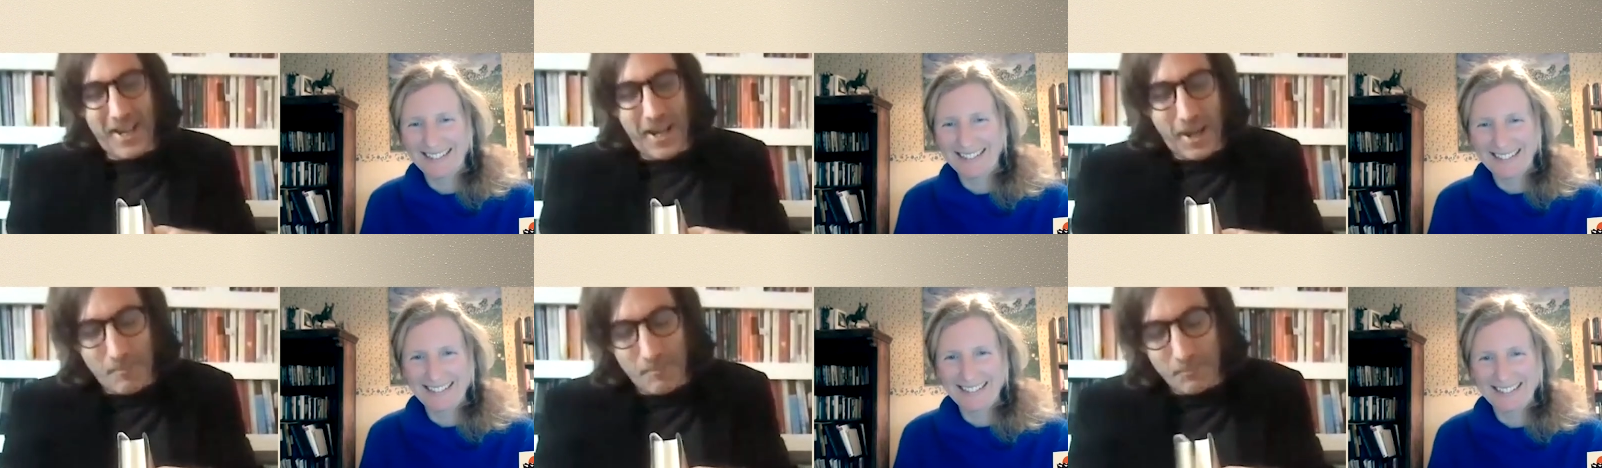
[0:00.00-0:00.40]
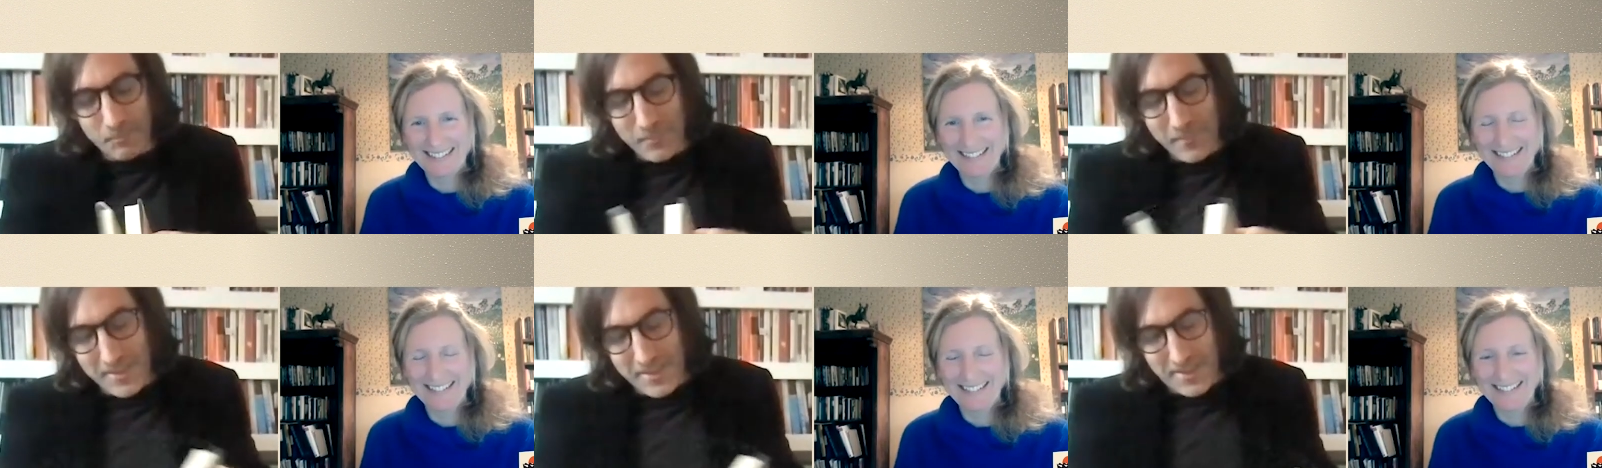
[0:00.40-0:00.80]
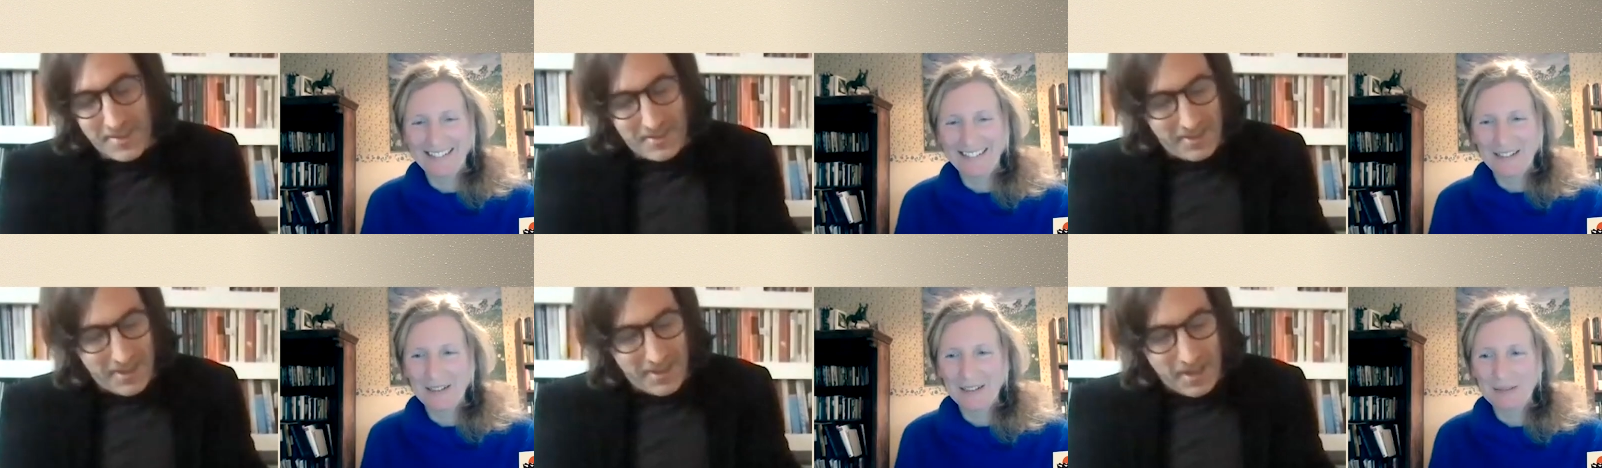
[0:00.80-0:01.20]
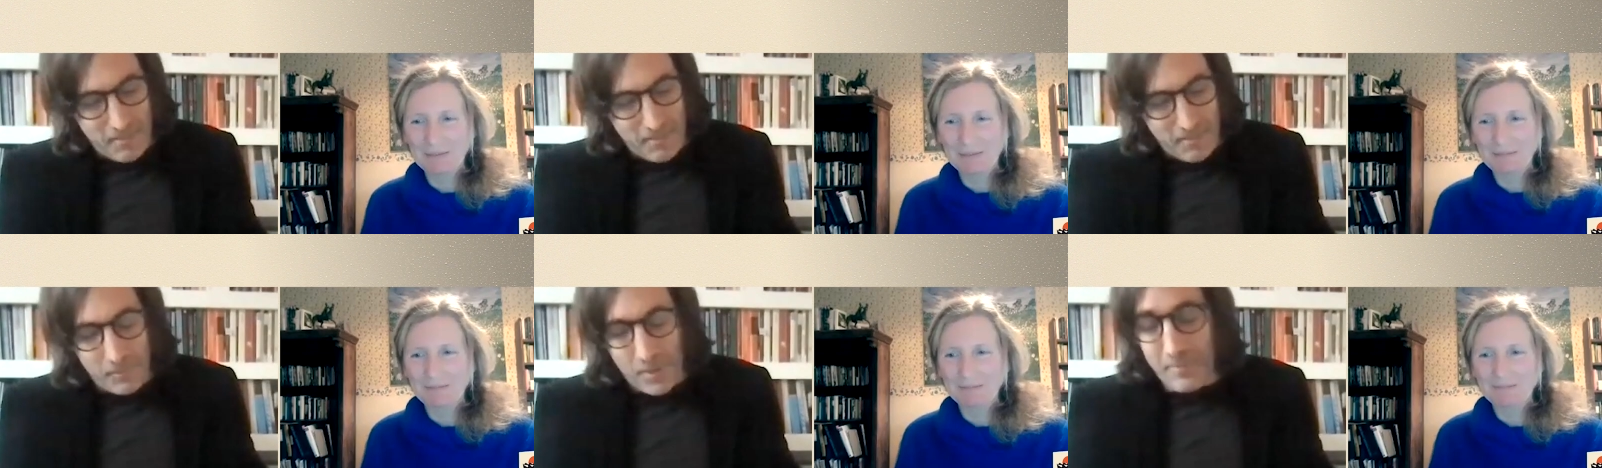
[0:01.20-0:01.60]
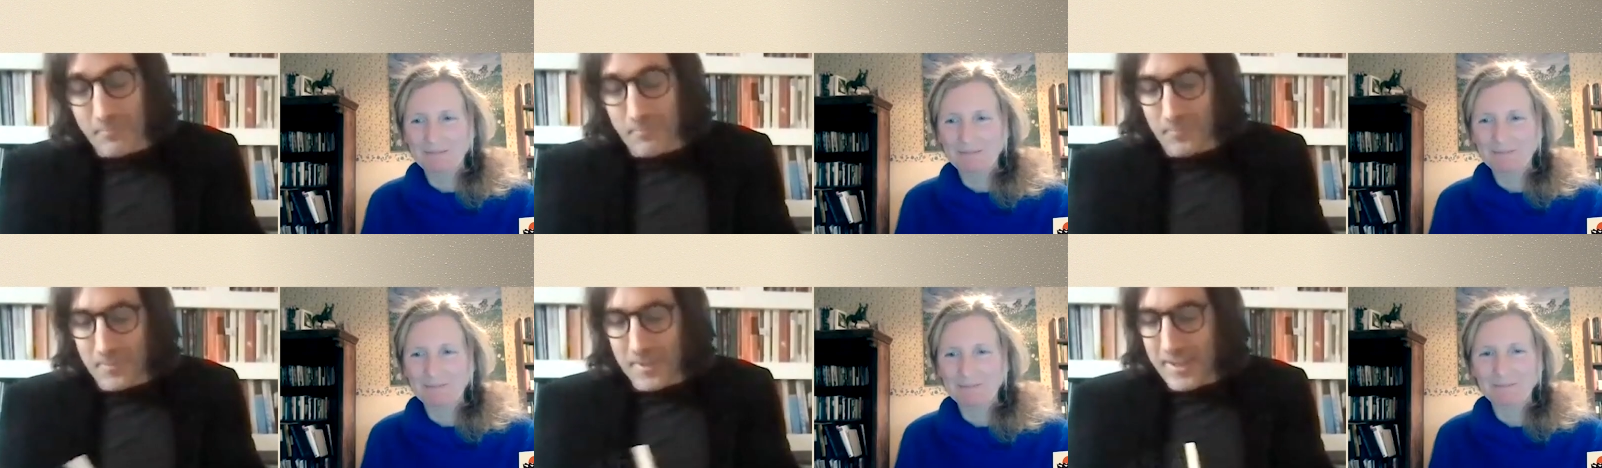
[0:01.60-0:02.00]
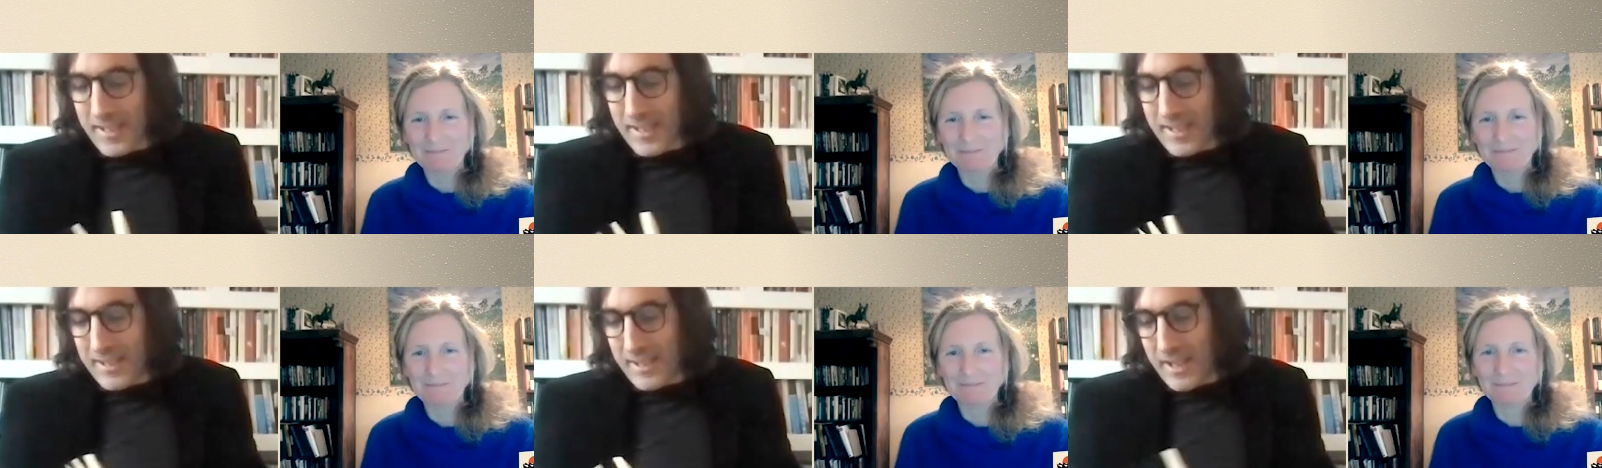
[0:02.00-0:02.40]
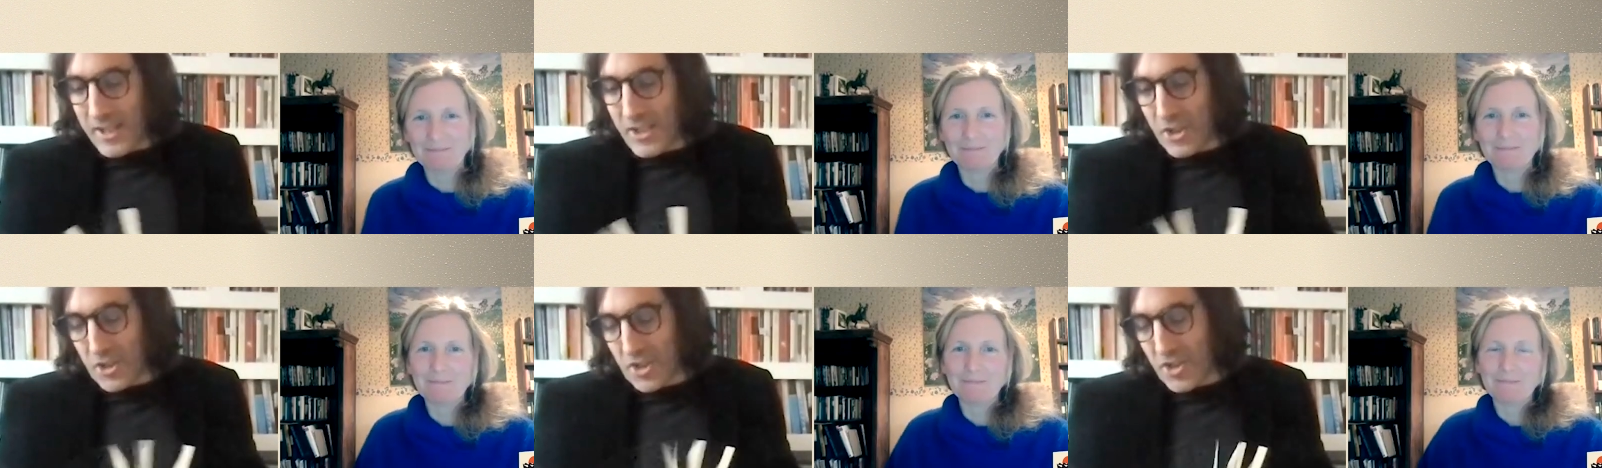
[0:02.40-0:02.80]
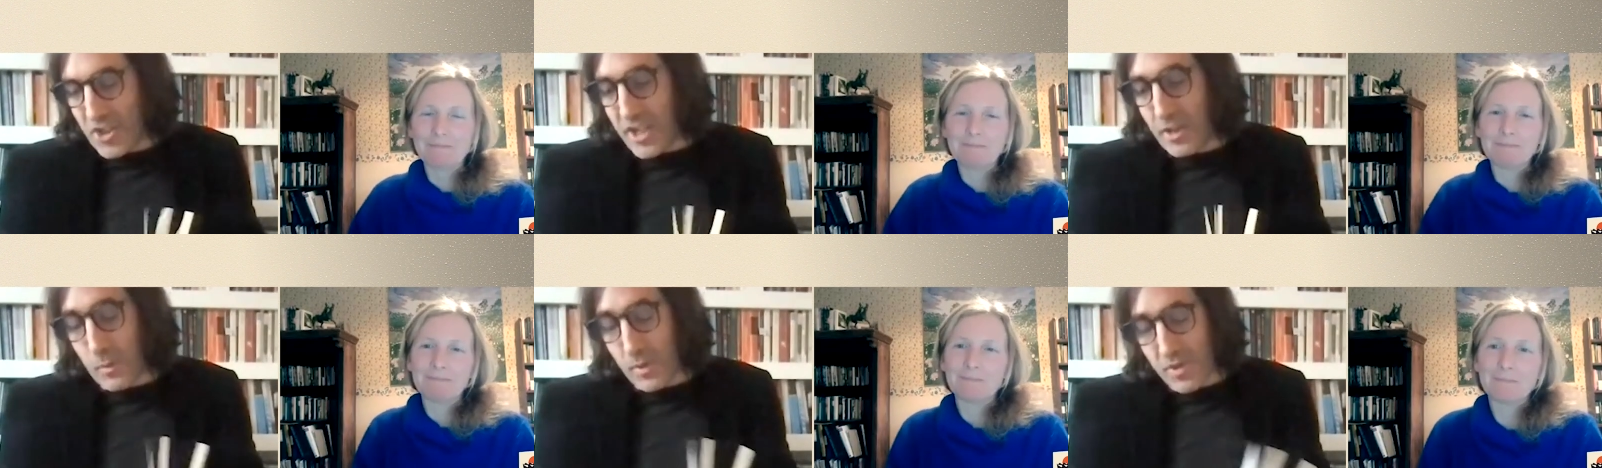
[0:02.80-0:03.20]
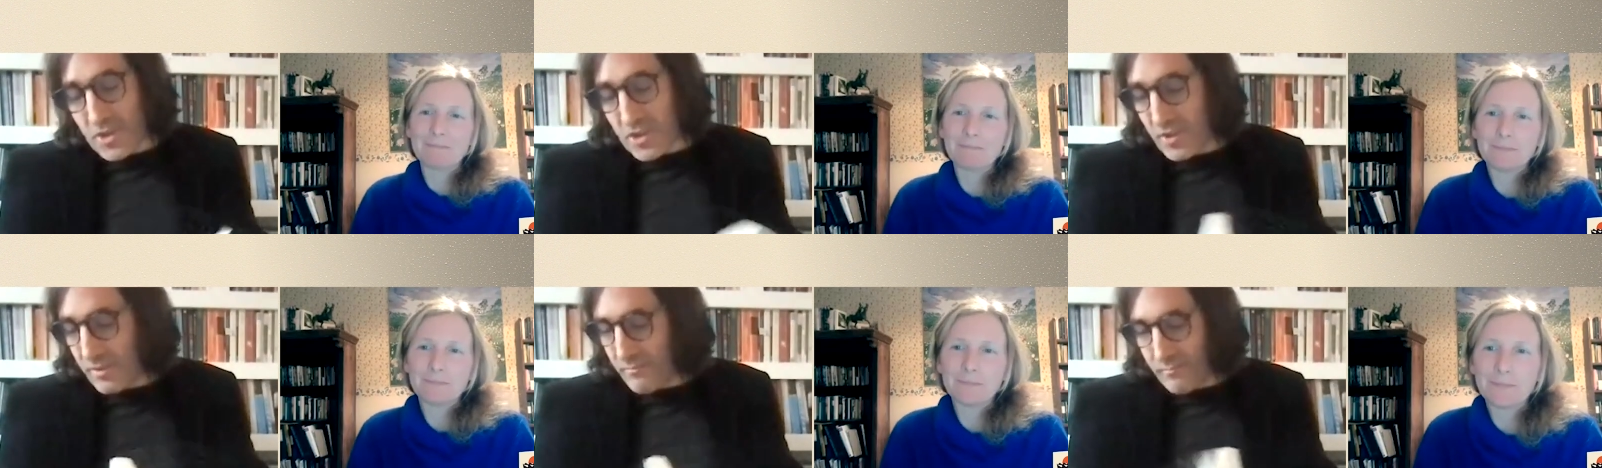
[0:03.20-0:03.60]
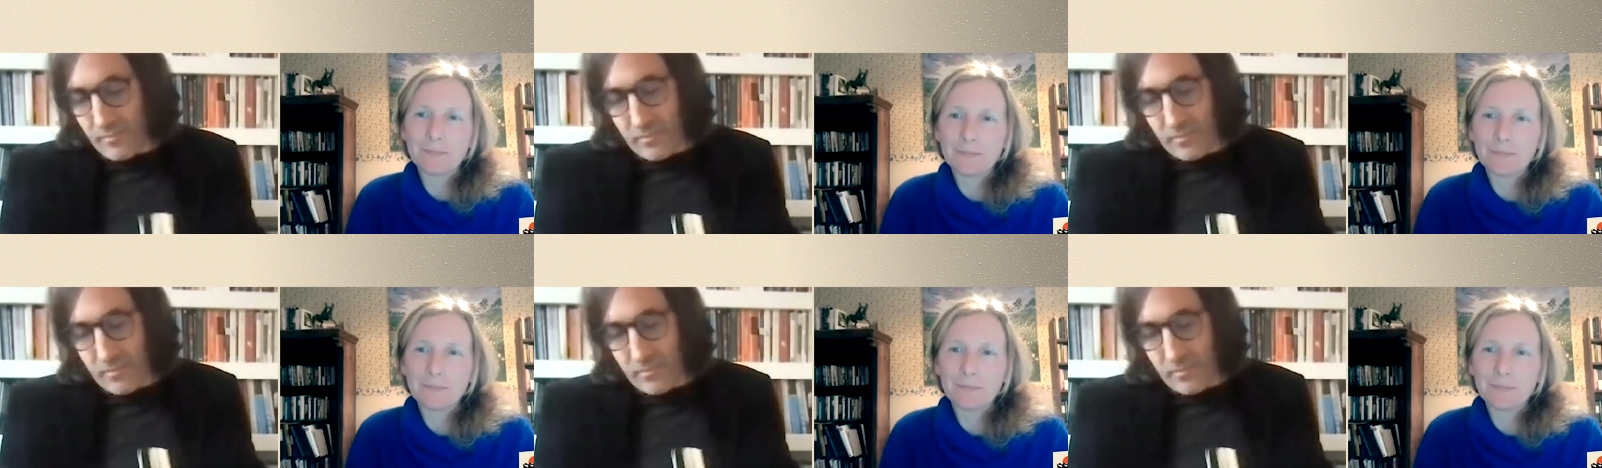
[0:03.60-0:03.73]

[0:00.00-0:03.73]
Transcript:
Speaker 1: um, um, it's just a sequence